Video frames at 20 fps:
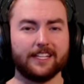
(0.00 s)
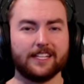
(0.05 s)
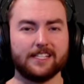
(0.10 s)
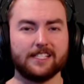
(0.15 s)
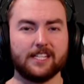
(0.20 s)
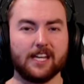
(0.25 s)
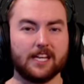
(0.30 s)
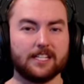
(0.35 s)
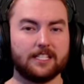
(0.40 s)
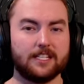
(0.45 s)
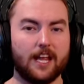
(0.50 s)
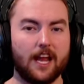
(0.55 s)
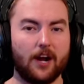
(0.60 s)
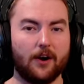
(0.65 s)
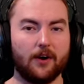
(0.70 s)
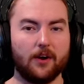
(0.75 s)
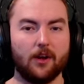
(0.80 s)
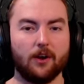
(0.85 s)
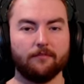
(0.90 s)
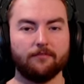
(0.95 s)
contested
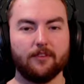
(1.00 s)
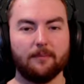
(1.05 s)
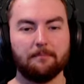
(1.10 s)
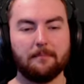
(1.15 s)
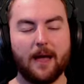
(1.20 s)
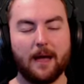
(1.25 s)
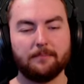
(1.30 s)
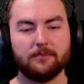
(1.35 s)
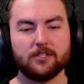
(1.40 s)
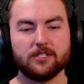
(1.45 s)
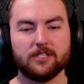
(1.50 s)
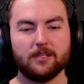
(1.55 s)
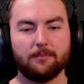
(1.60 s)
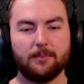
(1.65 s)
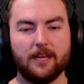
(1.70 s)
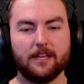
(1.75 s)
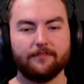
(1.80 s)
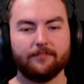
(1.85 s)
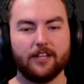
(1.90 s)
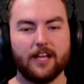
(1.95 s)
area of the map, just the
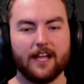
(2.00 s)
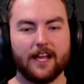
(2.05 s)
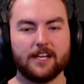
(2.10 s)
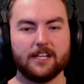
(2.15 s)
B flag,